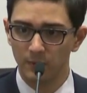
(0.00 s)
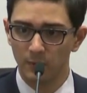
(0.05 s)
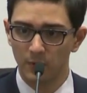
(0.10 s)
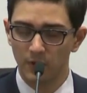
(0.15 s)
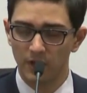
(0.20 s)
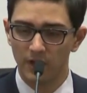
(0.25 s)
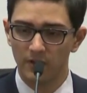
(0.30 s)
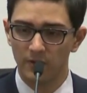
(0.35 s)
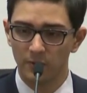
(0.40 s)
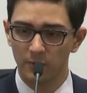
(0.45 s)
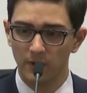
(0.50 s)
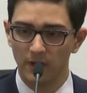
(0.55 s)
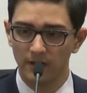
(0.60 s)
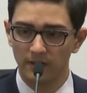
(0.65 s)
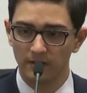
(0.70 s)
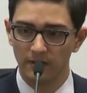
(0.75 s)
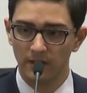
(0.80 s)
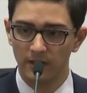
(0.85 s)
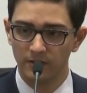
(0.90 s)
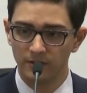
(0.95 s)
one on the
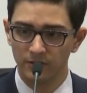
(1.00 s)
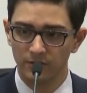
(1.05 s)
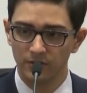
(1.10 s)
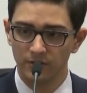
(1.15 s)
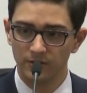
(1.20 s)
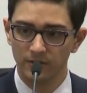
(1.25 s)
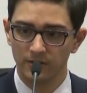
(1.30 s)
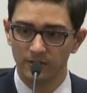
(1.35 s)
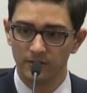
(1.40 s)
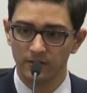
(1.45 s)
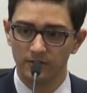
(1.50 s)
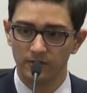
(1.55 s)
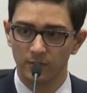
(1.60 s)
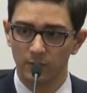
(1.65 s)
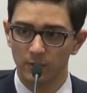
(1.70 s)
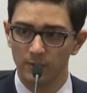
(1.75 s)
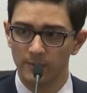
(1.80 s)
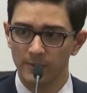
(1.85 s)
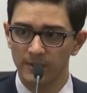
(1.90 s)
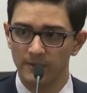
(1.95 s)
right lunged
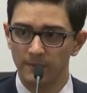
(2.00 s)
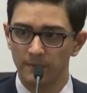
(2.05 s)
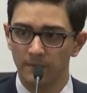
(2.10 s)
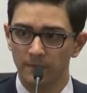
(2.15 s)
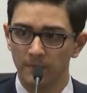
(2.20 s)
toward me.